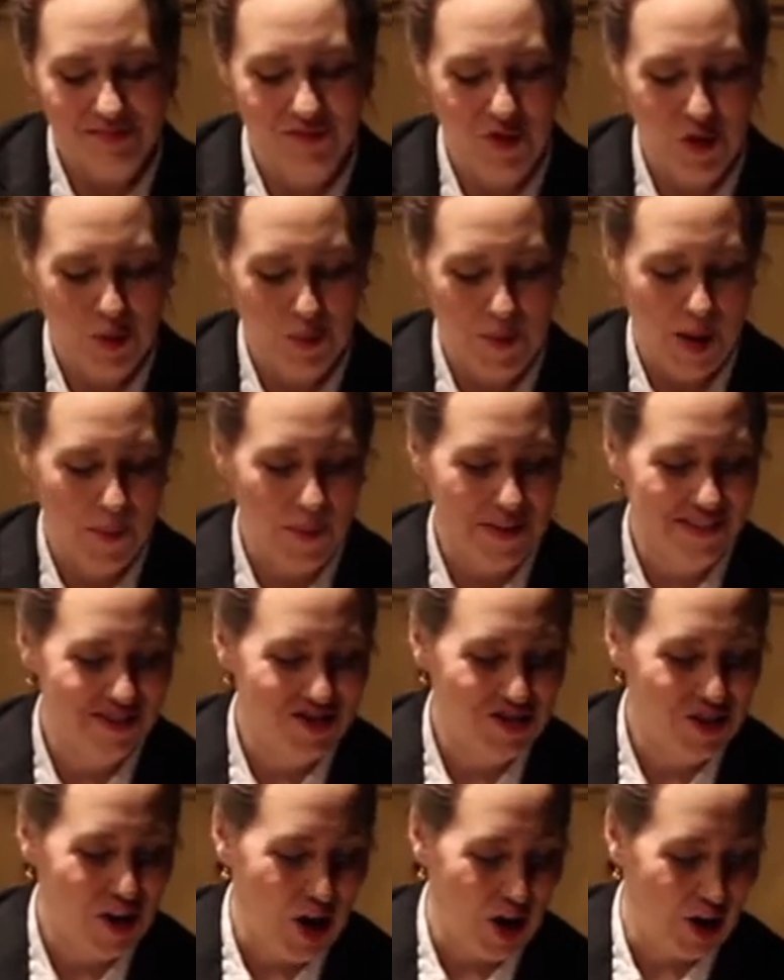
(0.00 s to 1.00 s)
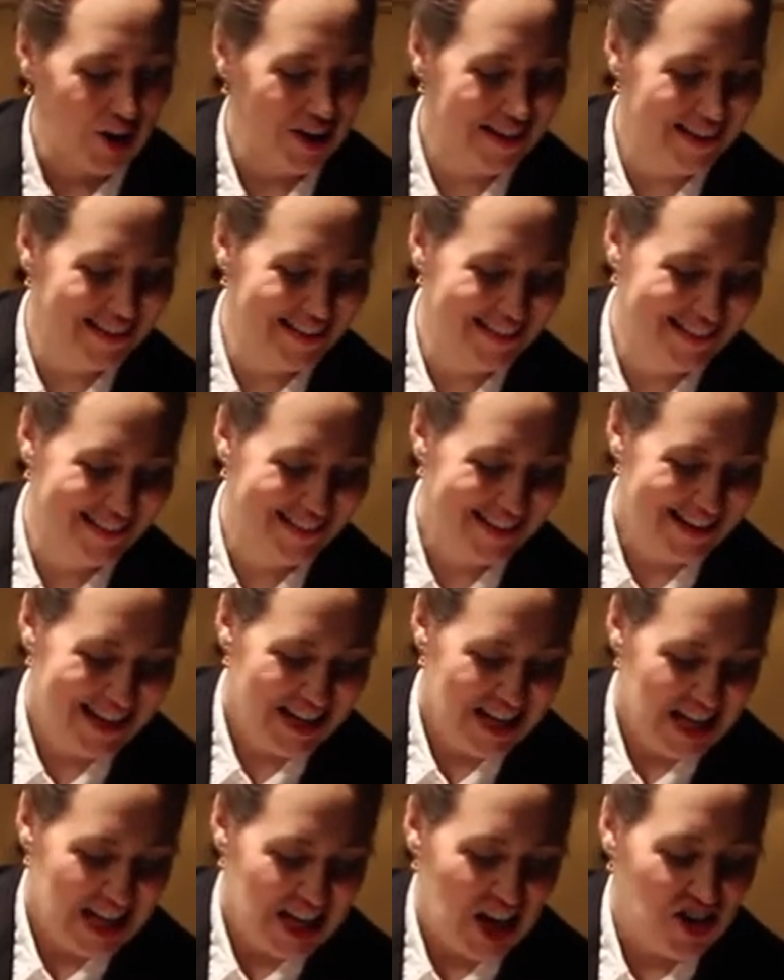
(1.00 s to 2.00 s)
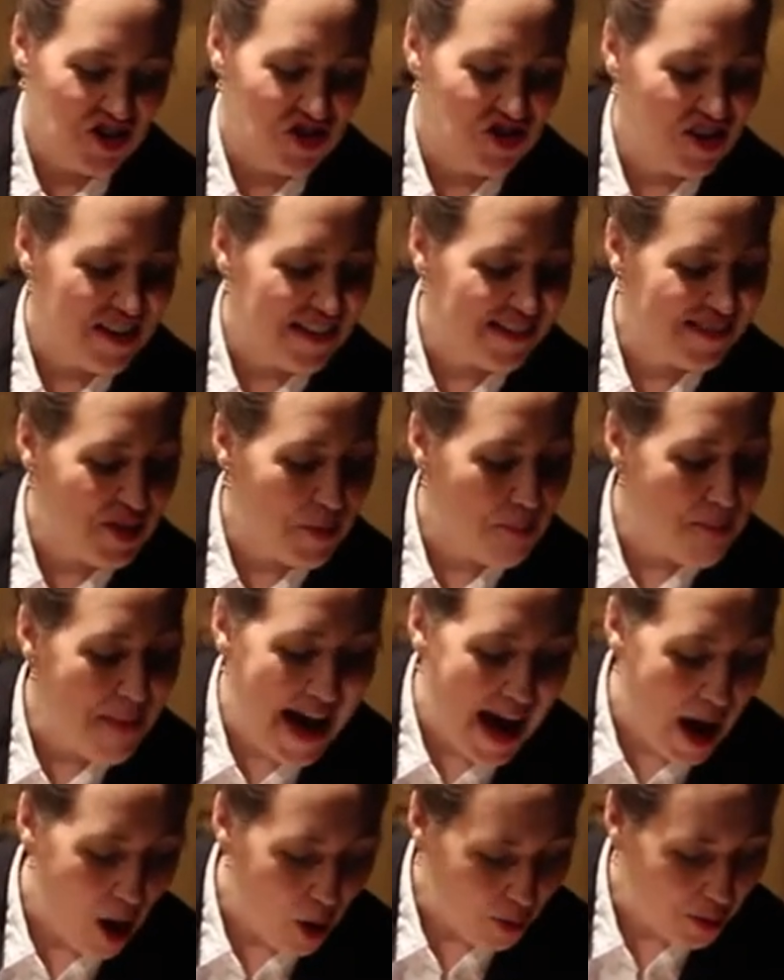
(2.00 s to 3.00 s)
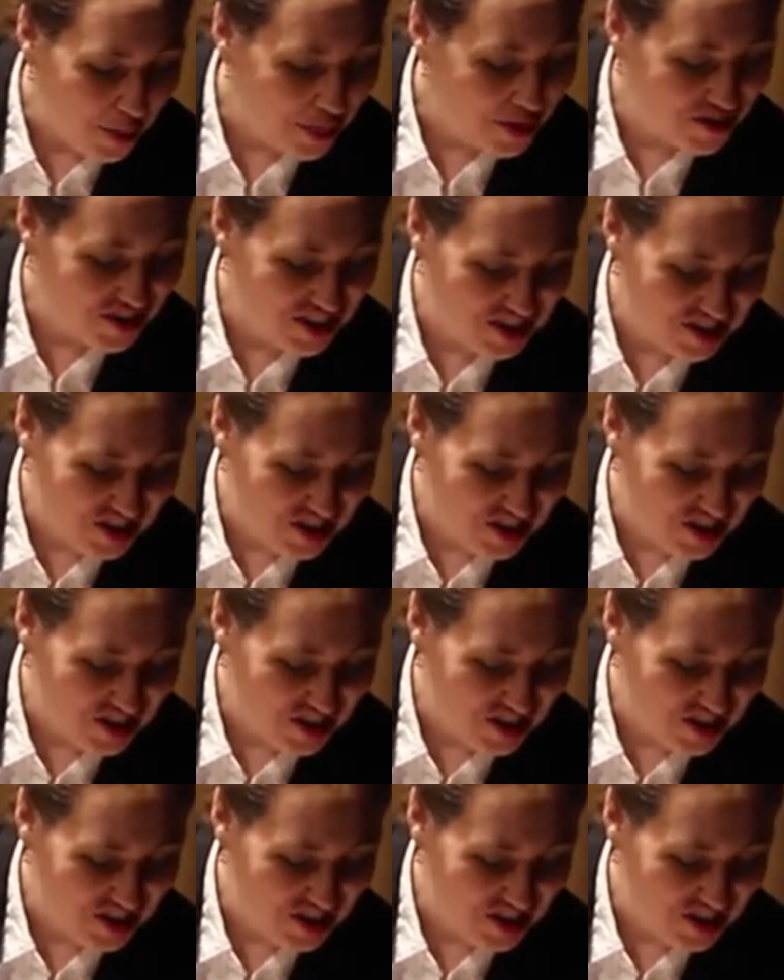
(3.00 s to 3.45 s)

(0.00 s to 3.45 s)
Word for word: Your mama's dark and she's the mouth. She